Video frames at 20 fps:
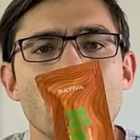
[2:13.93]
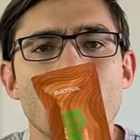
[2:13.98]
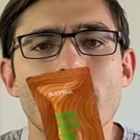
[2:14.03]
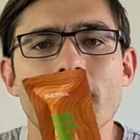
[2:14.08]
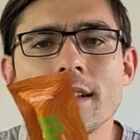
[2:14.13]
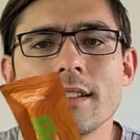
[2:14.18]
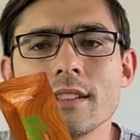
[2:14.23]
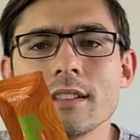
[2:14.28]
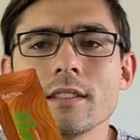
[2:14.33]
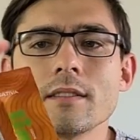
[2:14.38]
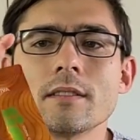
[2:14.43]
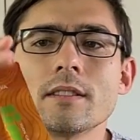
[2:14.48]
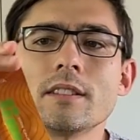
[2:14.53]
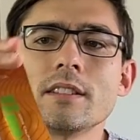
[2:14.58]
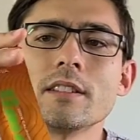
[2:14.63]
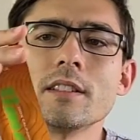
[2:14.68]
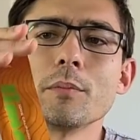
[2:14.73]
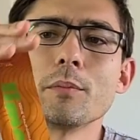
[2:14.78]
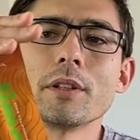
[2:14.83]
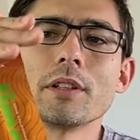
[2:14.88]
I had to
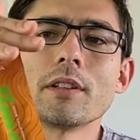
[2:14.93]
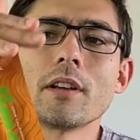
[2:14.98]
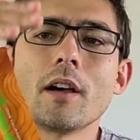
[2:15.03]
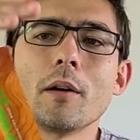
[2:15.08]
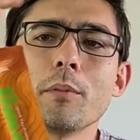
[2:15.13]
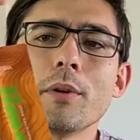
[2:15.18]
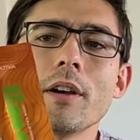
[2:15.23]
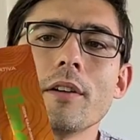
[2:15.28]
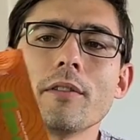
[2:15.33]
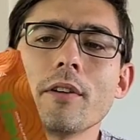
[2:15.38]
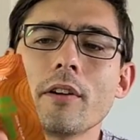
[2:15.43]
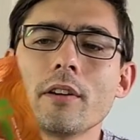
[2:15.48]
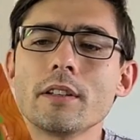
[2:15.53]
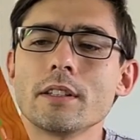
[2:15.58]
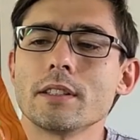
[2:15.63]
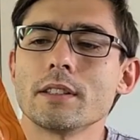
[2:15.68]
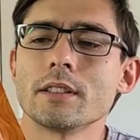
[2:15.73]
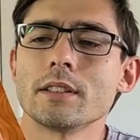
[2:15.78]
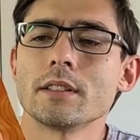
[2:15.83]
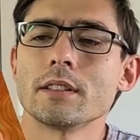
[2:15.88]
snip the top off
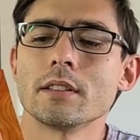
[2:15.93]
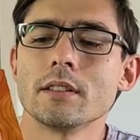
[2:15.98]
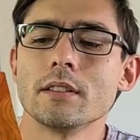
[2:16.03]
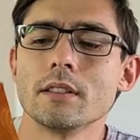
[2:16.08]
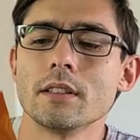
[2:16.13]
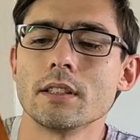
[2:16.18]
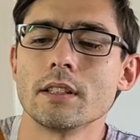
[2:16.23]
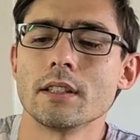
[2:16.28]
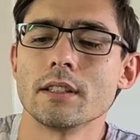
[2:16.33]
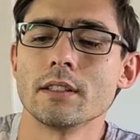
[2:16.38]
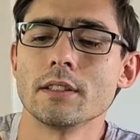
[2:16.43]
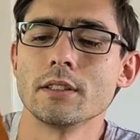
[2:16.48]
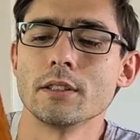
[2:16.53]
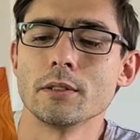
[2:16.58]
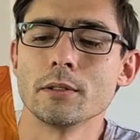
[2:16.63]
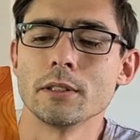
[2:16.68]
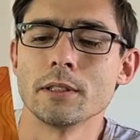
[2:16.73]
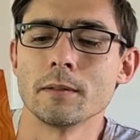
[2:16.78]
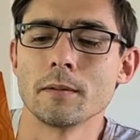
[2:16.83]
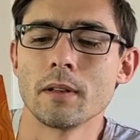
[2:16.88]
already to get
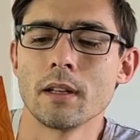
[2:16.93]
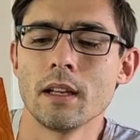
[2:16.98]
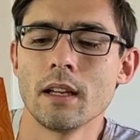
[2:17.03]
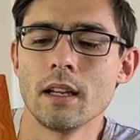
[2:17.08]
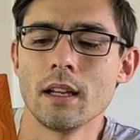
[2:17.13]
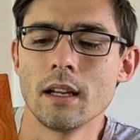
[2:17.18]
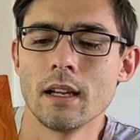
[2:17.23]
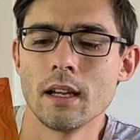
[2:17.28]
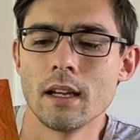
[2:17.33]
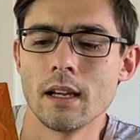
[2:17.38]
into it.